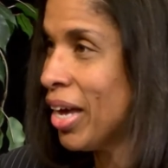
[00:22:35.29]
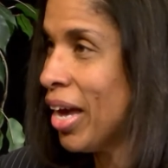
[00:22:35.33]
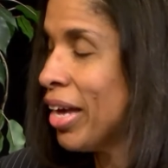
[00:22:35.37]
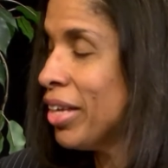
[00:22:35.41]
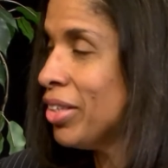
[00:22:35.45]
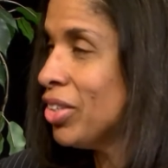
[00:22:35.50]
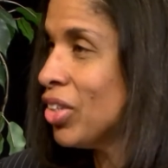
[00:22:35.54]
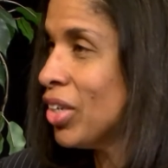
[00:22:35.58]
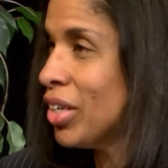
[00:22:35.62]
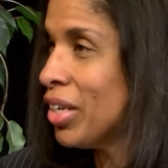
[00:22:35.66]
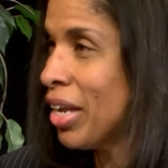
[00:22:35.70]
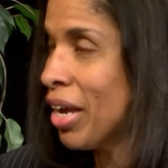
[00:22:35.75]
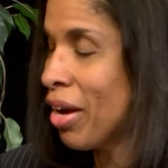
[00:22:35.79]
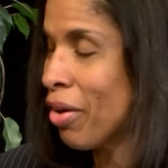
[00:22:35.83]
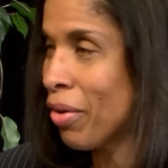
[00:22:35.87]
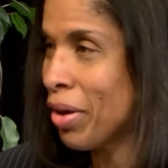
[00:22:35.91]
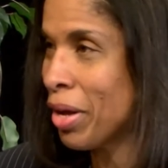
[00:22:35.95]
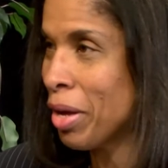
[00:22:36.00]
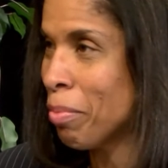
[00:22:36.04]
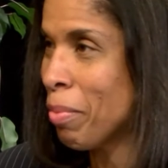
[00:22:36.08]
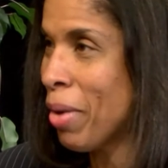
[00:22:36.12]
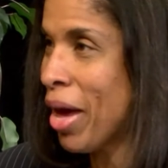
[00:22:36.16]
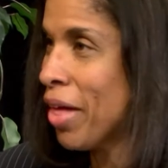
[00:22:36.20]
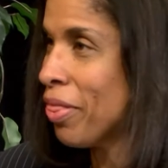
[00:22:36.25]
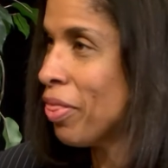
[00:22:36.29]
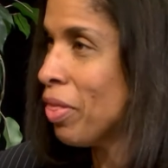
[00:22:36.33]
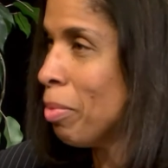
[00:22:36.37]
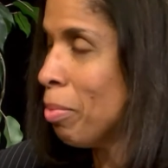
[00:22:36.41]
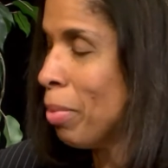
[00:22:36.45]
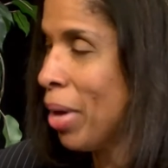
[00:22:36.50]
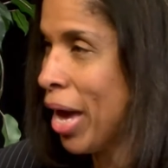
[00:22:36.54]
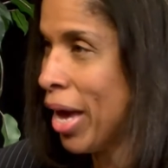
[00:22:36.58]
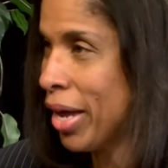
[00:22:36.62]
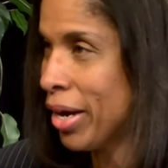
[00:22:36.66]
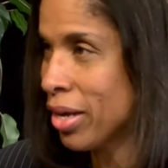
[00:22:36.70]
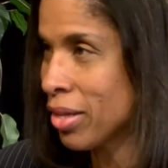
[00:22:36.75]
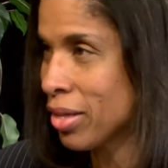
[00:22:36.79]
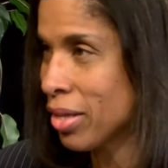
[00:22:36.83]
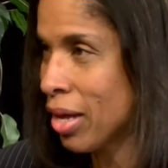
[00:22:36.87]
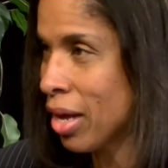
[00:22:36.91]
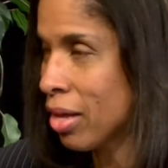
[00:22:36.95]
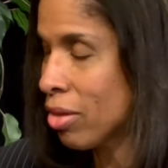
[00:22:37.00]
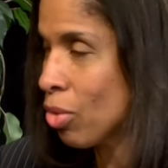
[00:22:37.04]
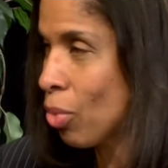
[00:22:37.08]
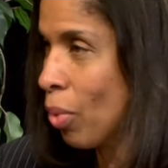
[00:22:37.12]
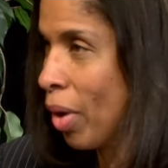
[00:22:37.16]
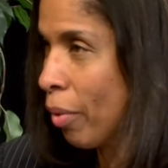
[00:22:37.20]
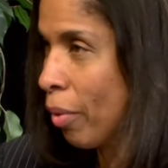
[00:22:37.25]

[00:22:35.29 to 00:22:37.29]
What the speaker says: engineering, mathematics. That's what